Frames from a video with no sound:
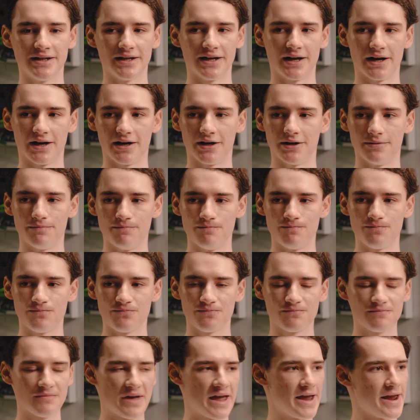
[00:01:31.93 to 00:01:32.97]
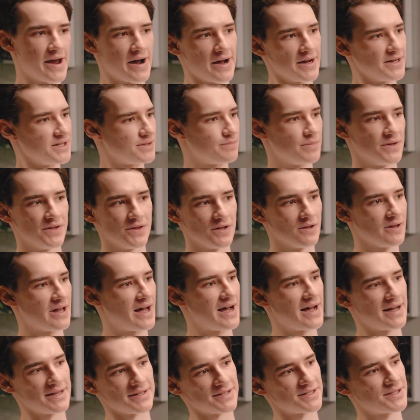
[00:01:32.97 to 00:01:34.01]
AI has been the
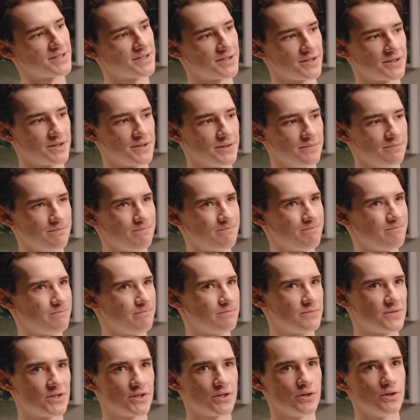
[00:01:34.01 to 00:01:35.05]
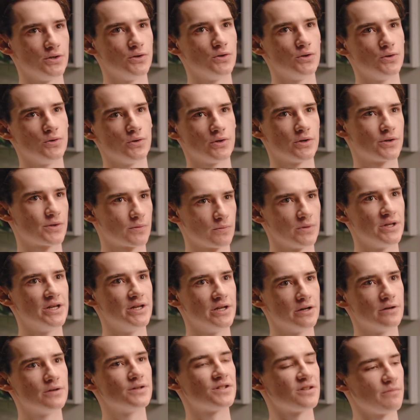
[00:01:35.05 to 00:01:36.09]
last 2 to 3
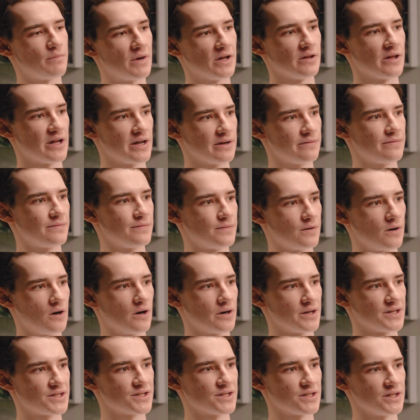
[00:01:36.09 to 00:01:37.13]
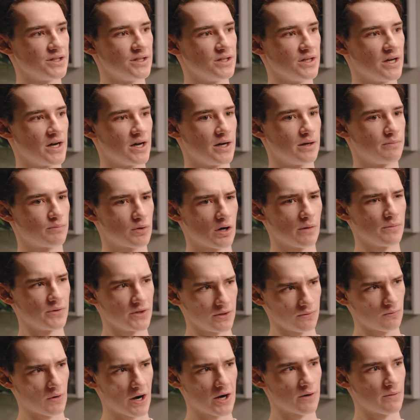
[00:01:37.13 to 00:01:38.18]
years of my life, honestly,
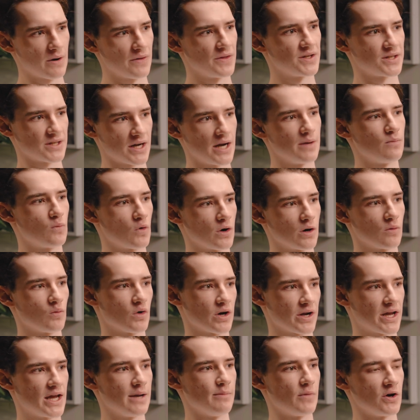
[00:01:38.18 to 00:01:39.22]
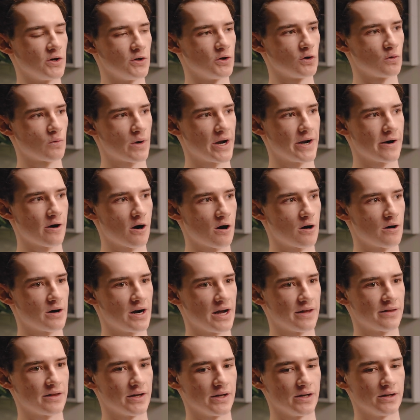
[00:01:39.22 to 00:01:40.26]
probably right around the time where it came on your radar.
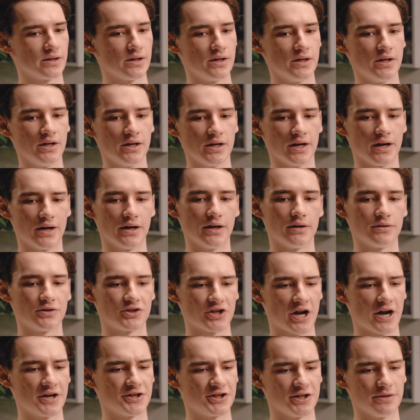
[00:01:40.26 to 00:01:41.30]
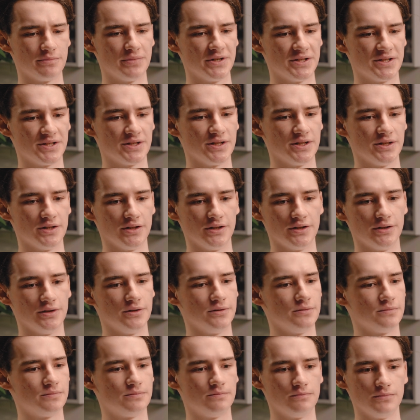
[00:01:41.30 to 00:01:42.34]
I think
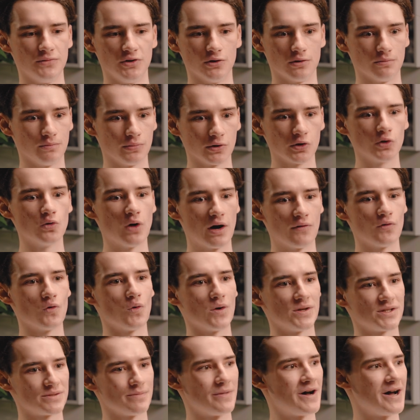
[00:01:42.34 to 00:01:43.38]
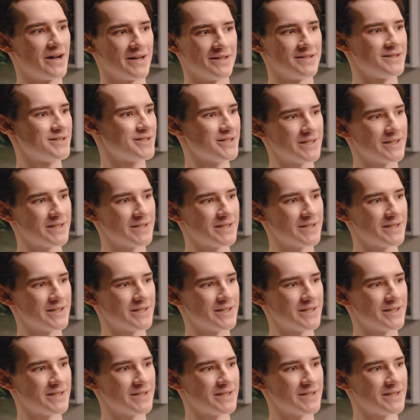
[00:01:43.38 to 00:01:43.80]
ChatGPT, blew everyone's minds,